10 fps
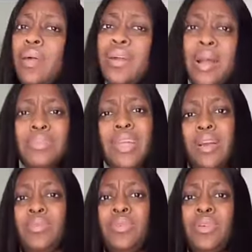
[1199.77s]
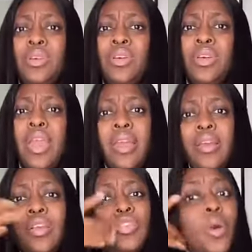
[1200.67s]
Calm down.
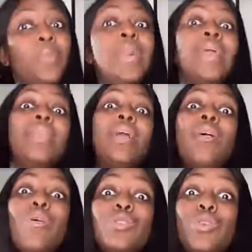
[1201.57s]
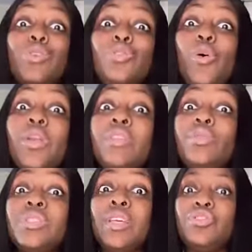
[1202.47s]
Eh? Stop laying a curse on your
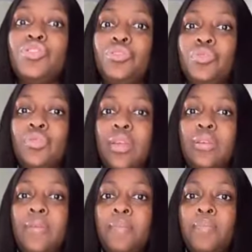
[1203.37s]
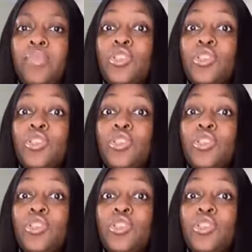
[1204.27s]
innocent children.